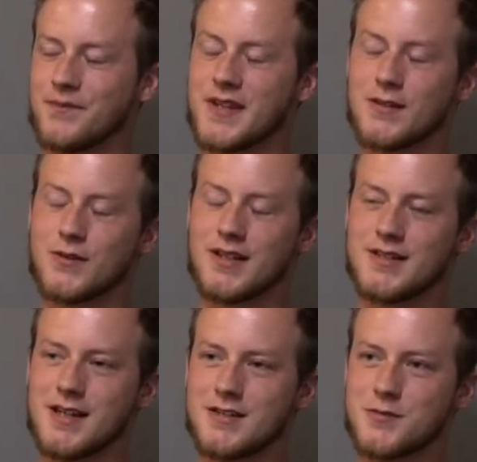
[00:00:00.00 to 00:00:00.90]
It only
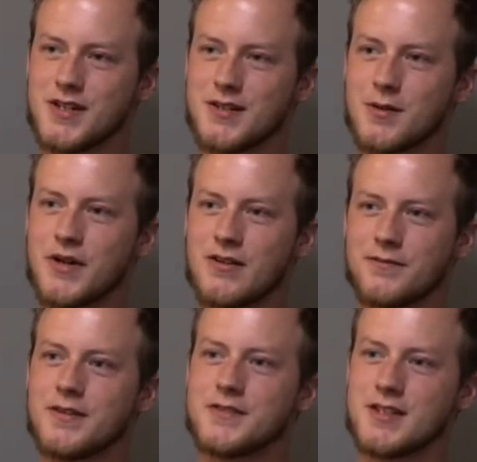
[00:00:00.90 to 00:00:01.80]
takes me about
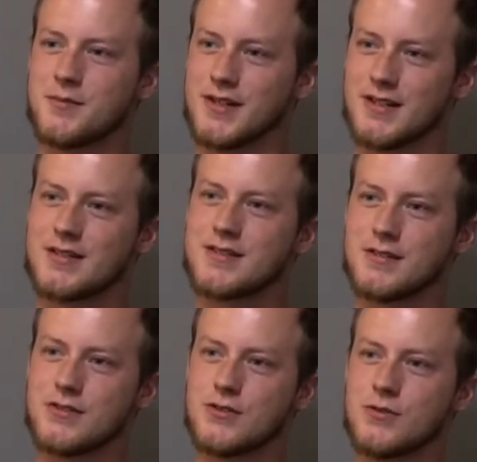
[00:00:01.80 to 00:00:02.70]
15 minutes
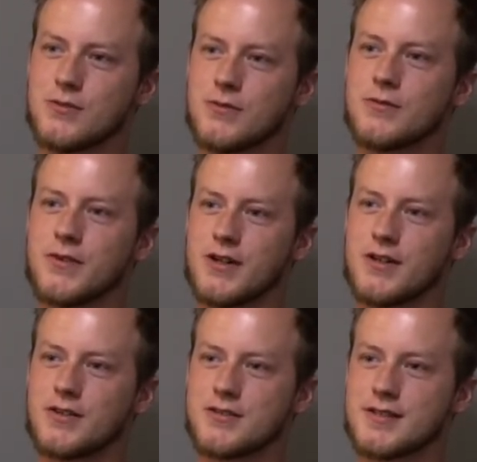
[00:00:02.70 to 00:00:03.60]
to do photos.